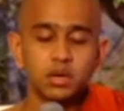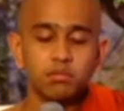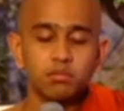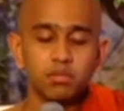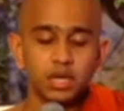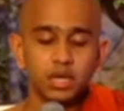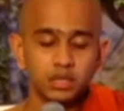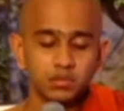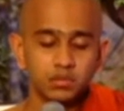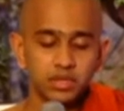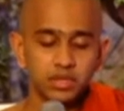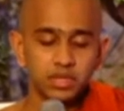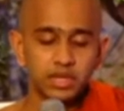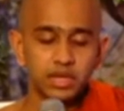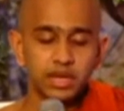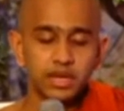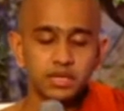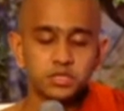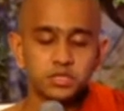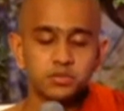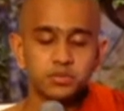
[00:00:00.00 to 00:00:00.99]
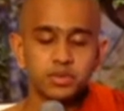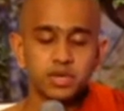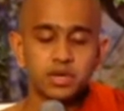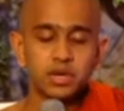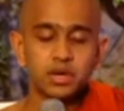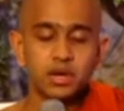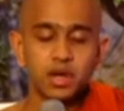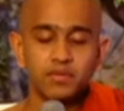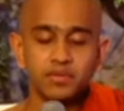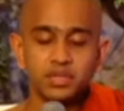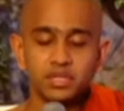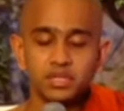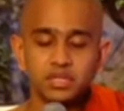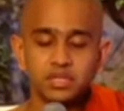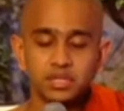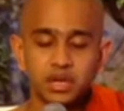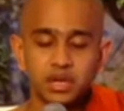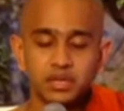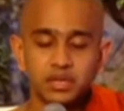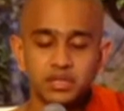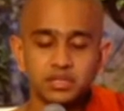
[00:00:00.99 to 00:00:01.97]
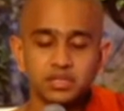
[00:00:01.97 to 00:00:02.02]
but we can spread loving
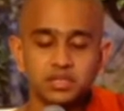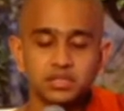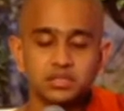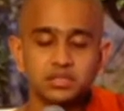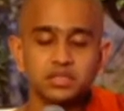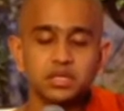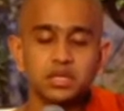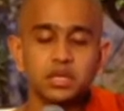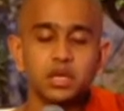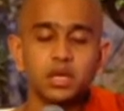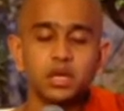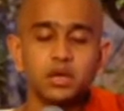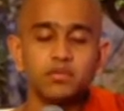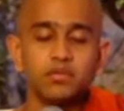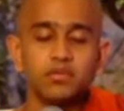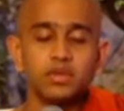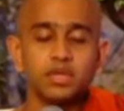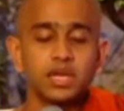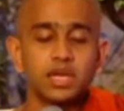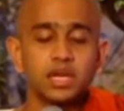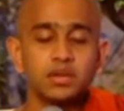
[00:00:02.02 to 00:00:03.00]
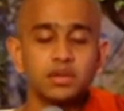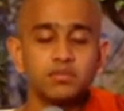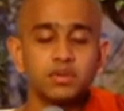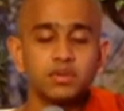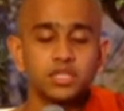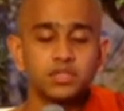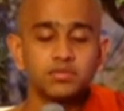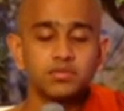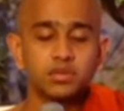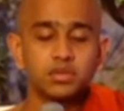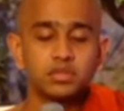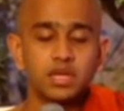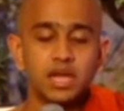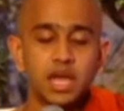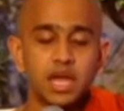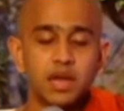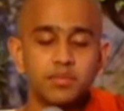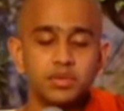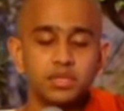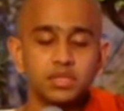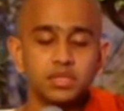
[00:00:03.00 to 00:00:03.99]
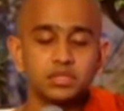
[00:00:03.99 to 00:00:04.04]
kindness. We can wish for the
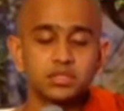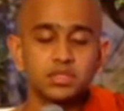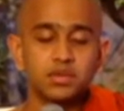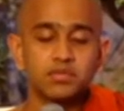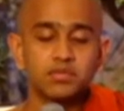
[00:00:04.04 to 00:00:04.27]
happiness